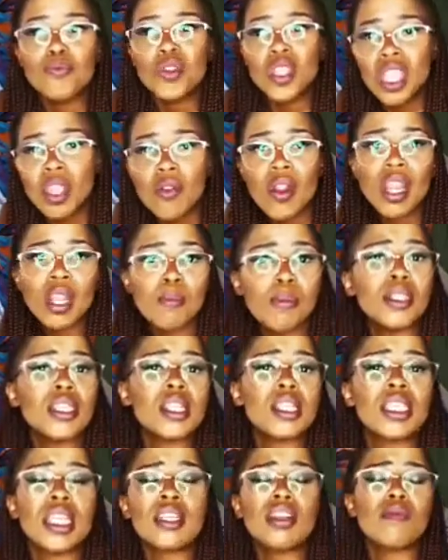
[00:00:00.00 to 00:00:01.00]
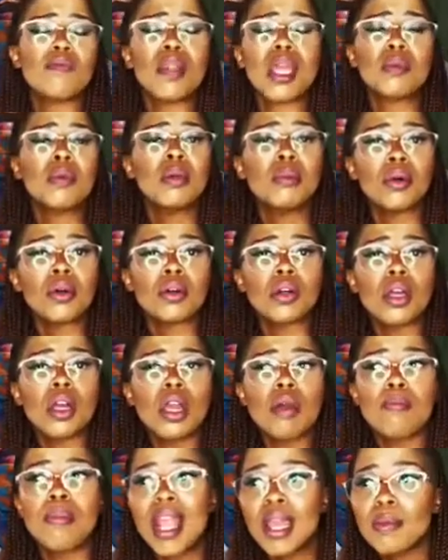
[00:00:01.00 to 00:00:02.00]
He really pushed an agenda of black people.
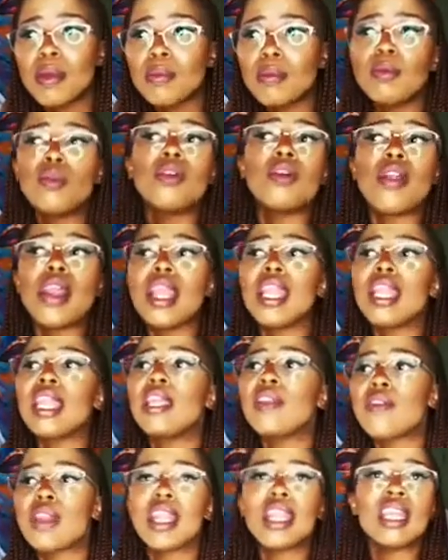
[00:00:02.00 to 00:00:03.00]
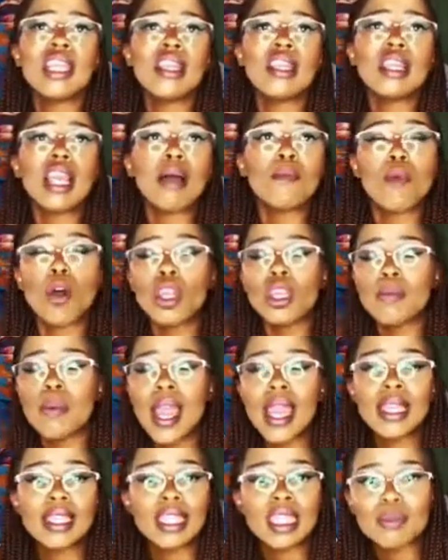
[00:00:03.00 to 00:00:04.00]
Black people were really
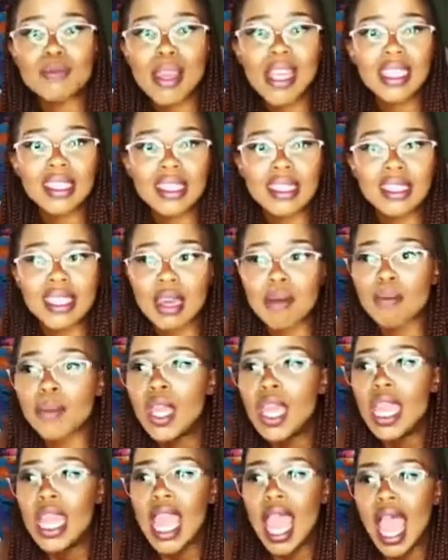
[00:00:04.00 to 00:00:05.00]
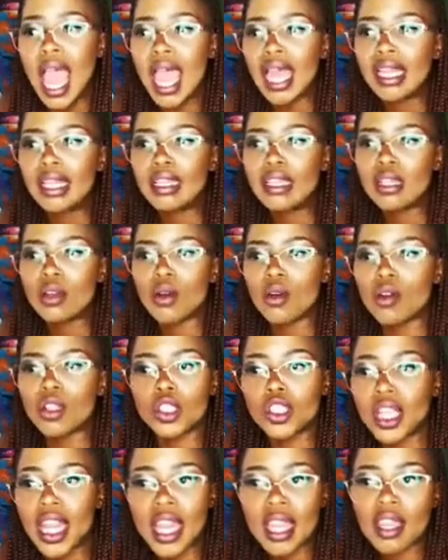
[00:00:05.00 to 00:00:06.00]
occupying these spaces. And
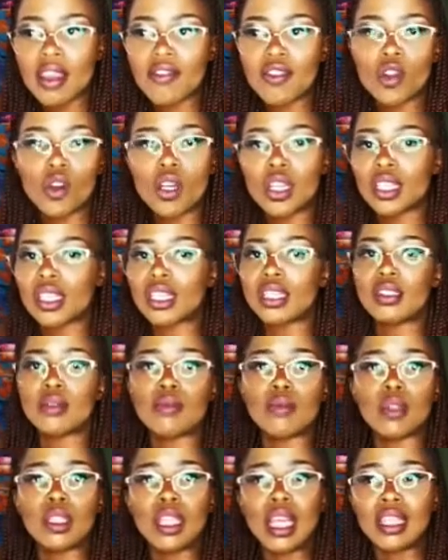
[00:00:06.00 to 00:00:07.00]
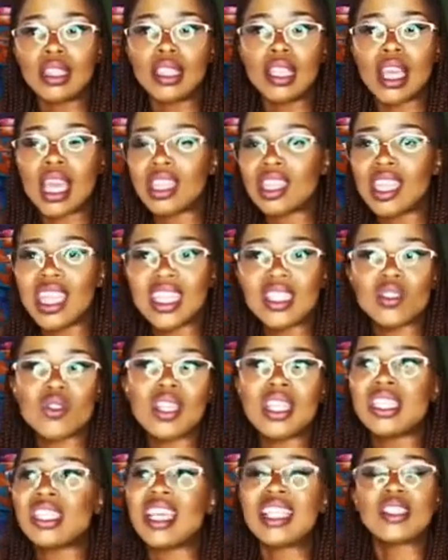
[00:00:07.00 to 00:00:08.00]
today, if you look at the
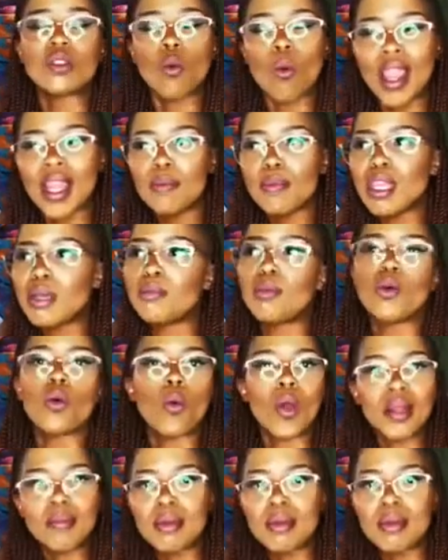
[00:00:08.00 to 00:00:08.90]
SOEs, it's white people.